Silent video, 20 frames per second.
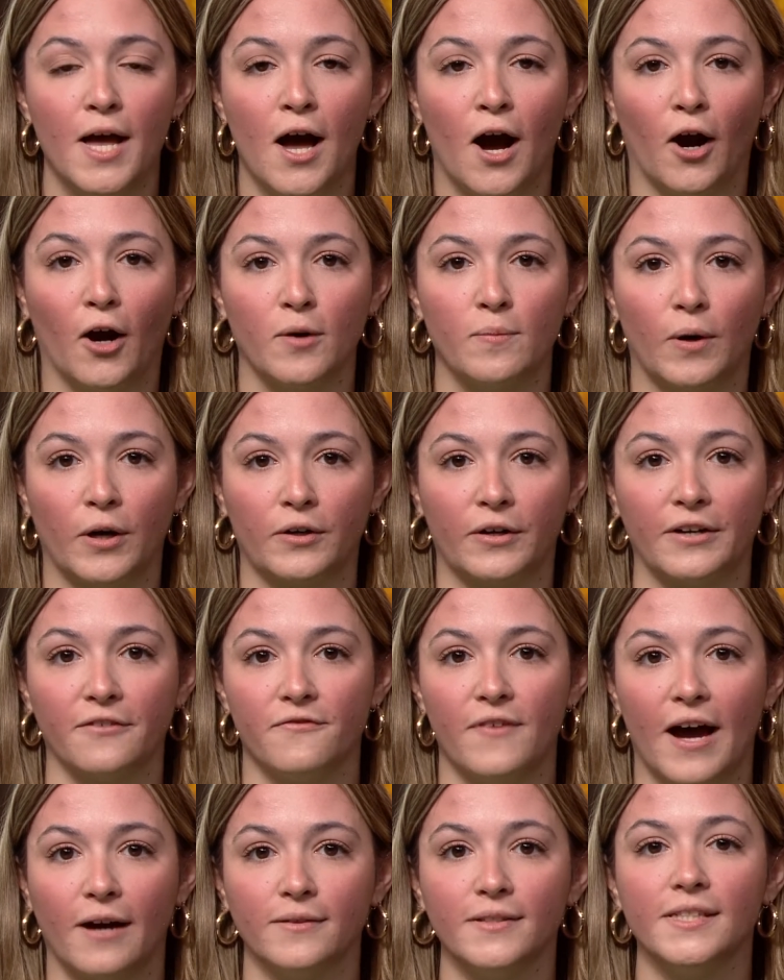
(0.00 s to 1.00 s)
Our Margaret
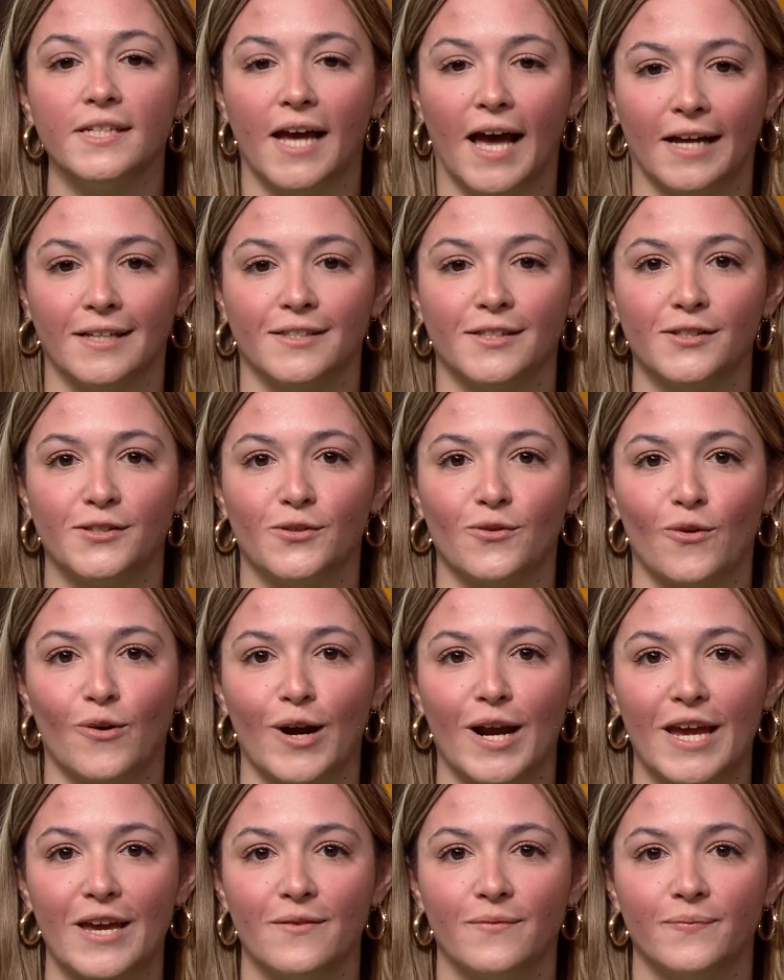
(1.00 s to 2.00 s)
Faust has the
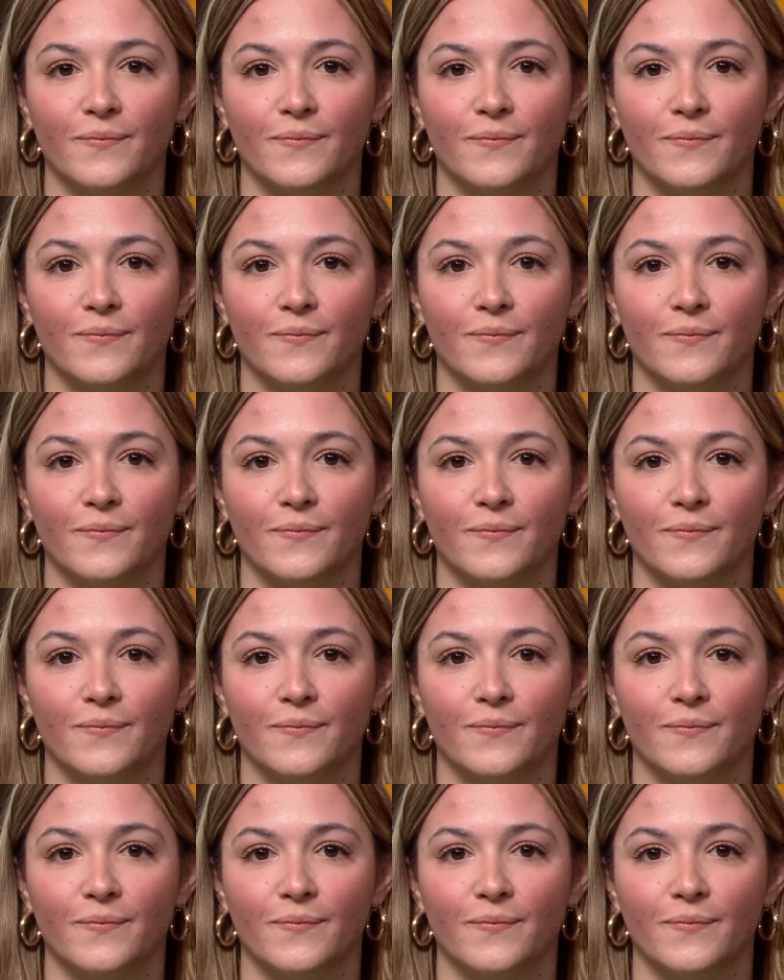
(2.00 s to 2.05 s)
story.